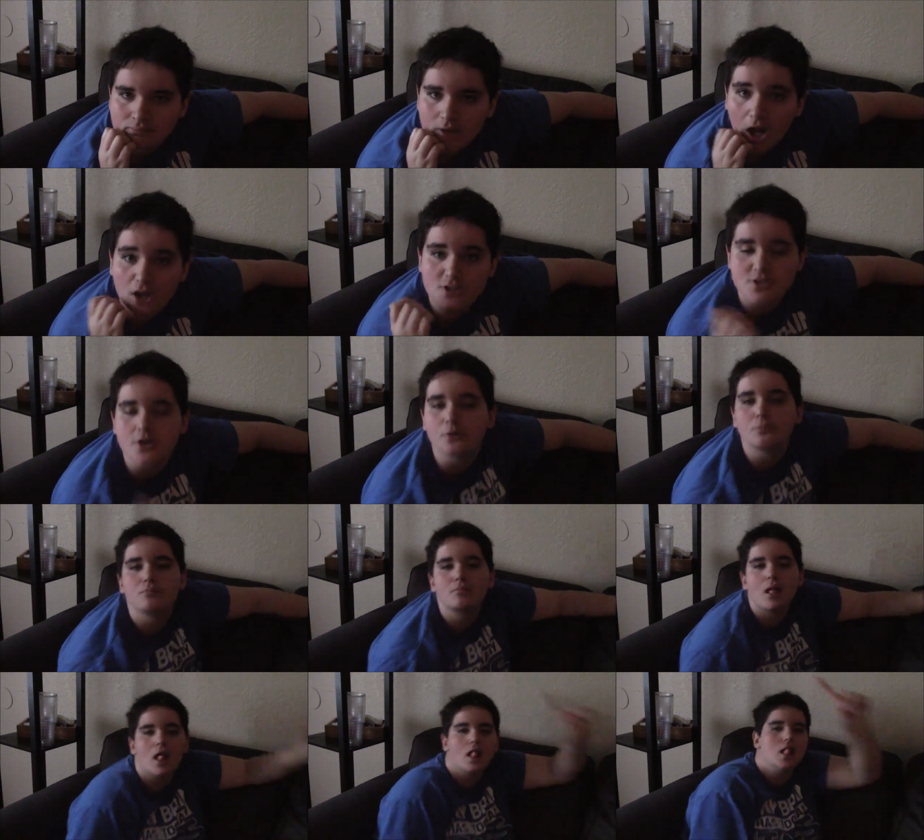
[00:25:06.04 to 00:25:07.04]
Also,
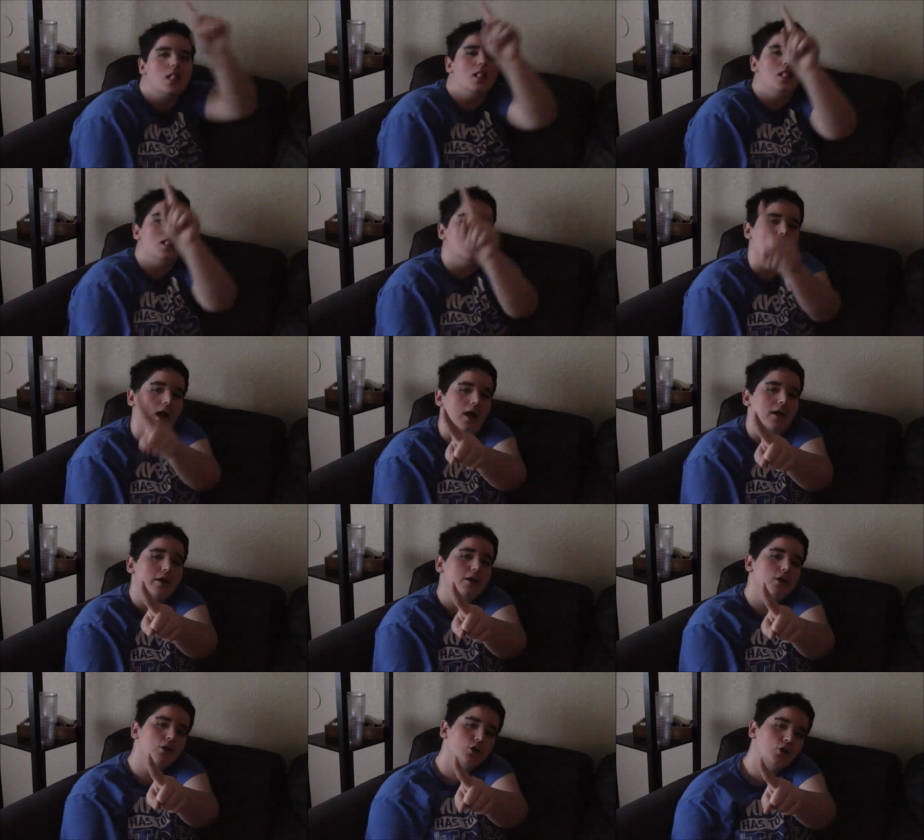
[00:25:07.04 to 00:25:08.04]

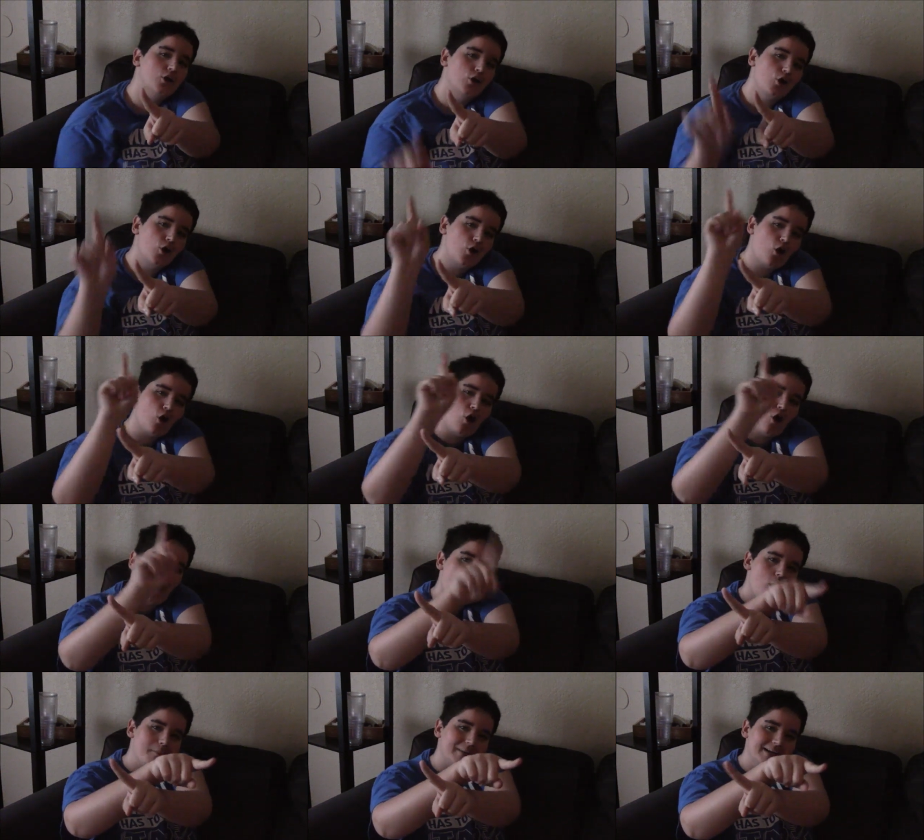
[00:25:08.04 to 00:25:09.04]
like,
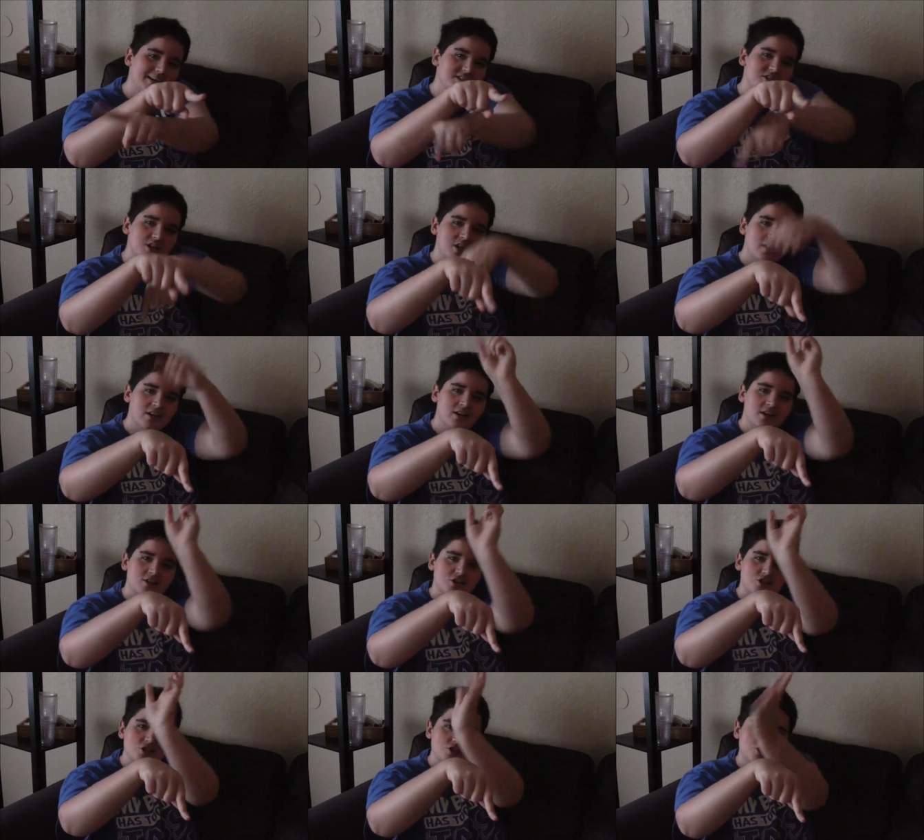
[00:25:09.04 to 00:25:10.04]
comment,
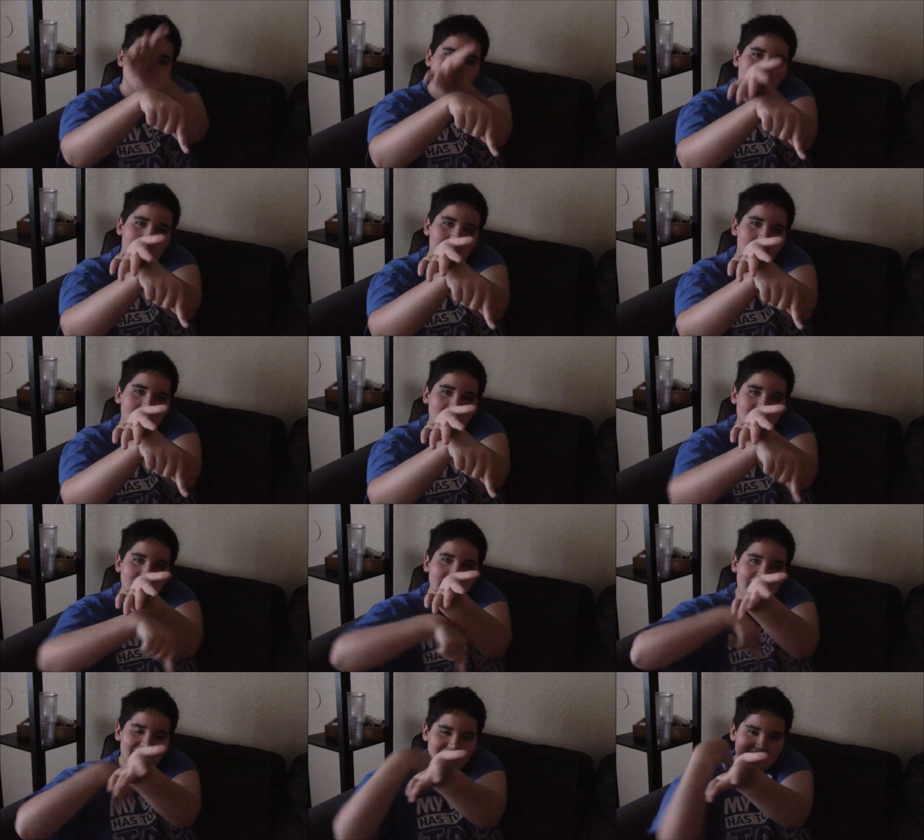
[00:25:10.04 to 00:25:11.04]

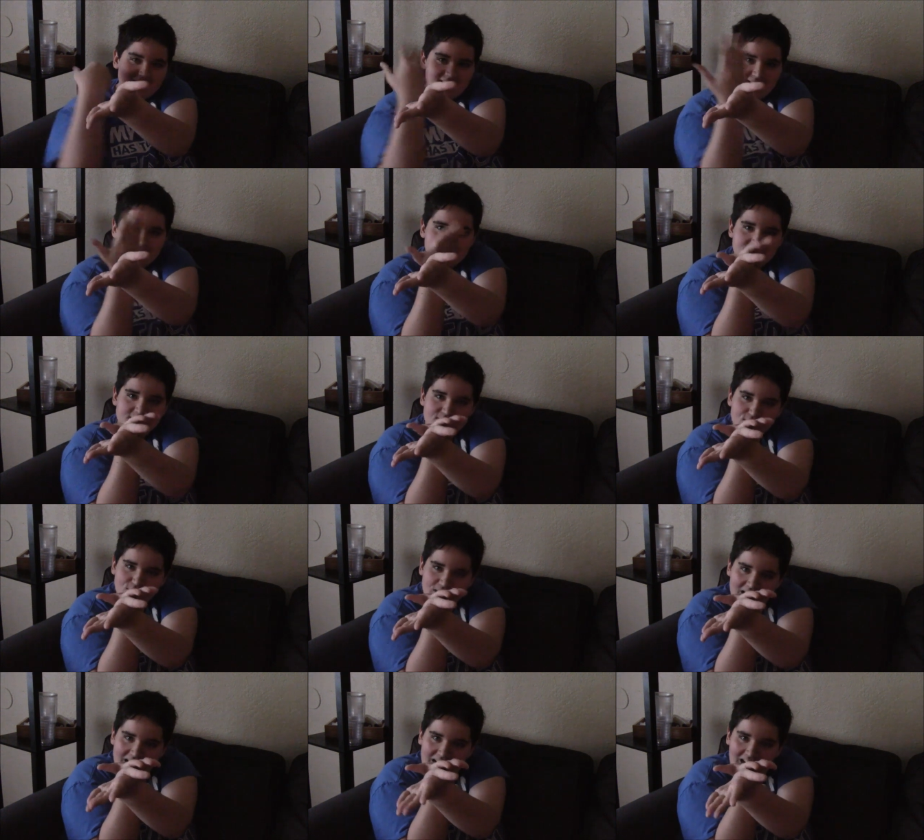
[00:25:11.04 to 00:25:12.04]
share, and
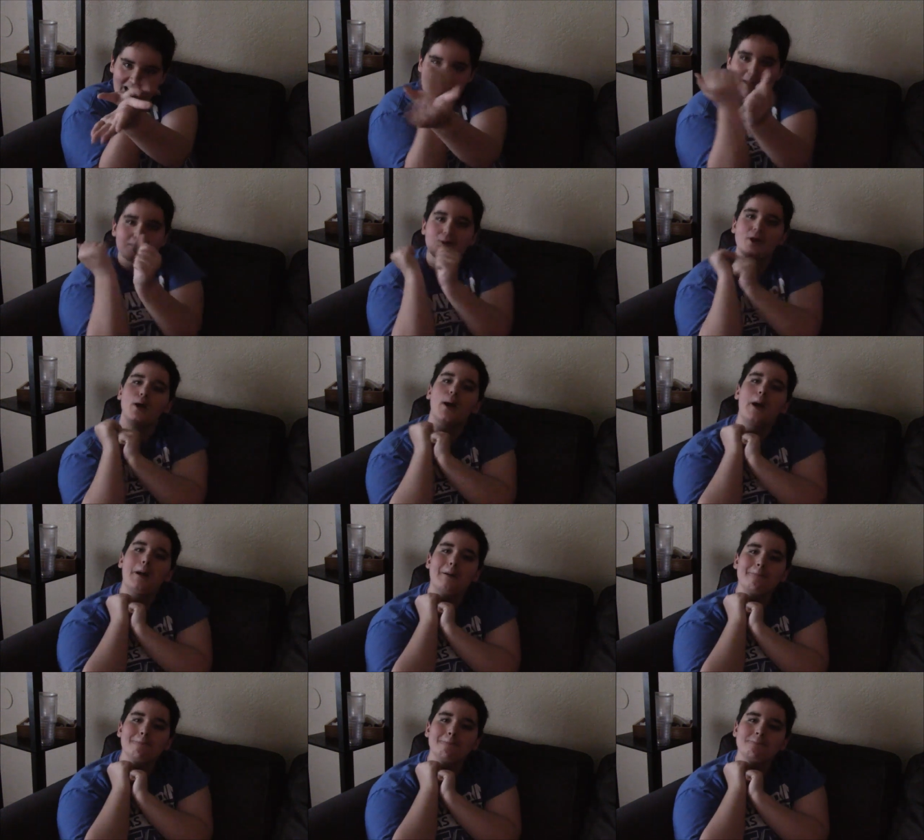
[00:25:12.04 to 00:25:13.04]
subscribe.
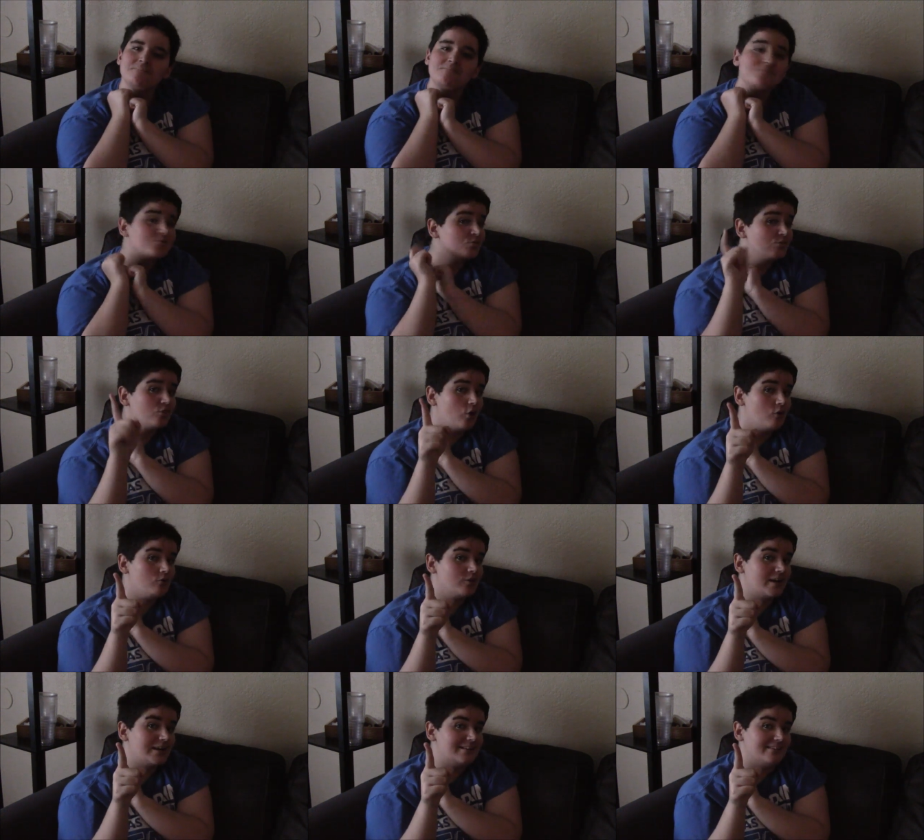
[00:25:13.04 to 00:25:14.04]
Don't
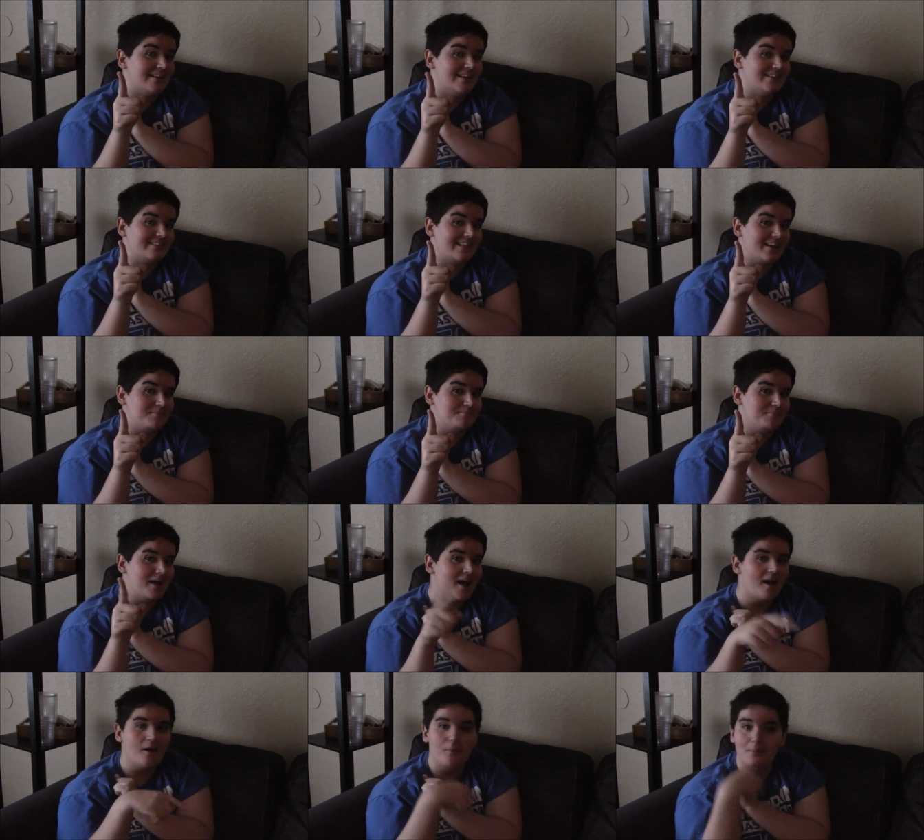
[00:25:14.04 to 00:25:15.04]
forget to hit that
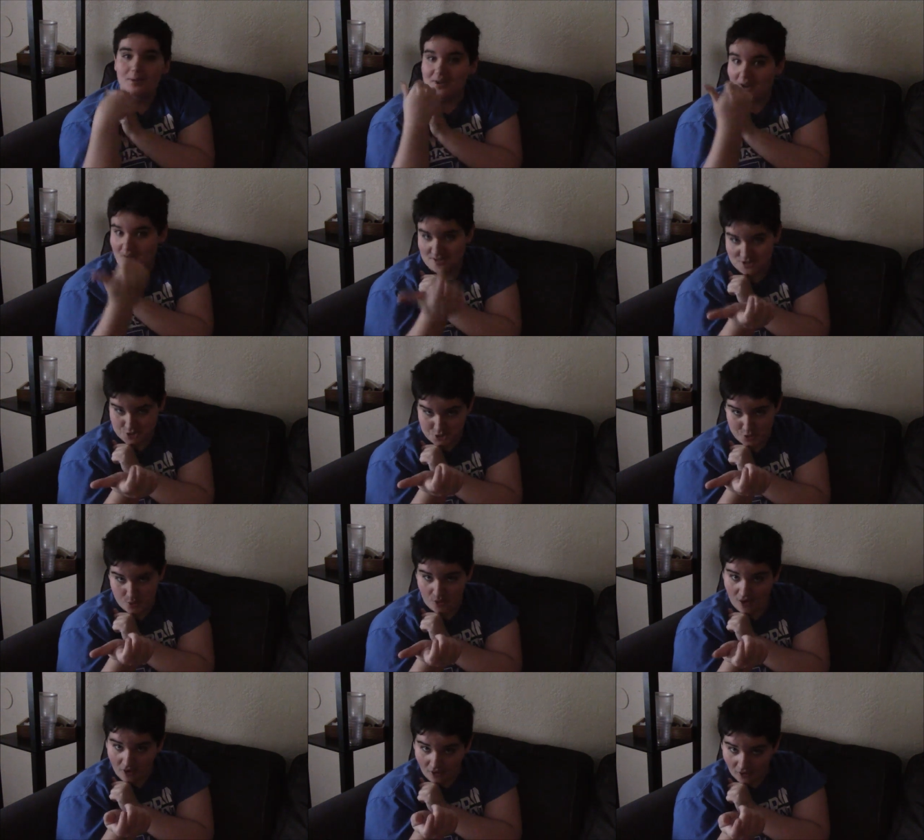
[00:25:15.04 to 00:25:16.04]
bell, but not too
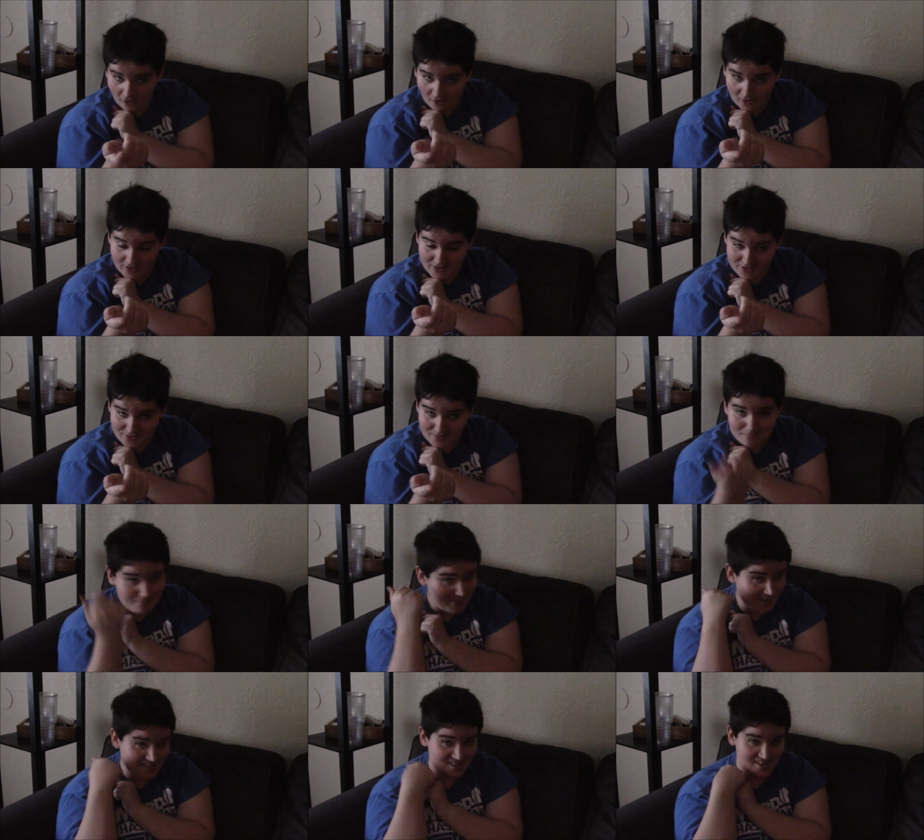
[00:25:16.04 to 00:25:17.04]
hard
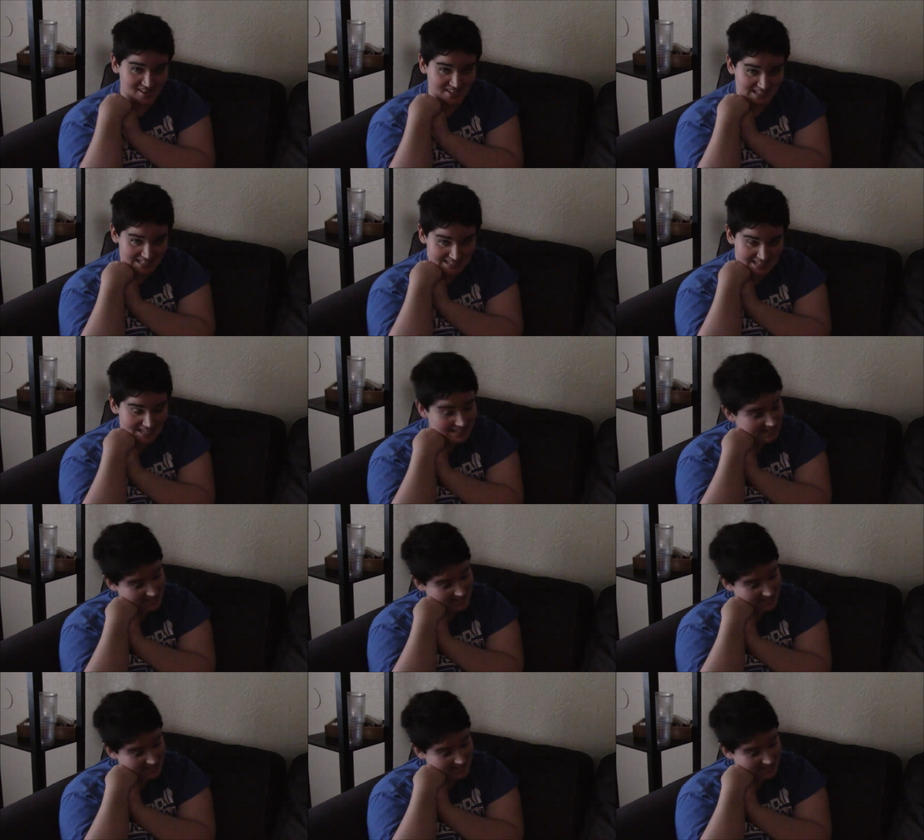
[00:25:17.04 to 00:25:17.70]
because it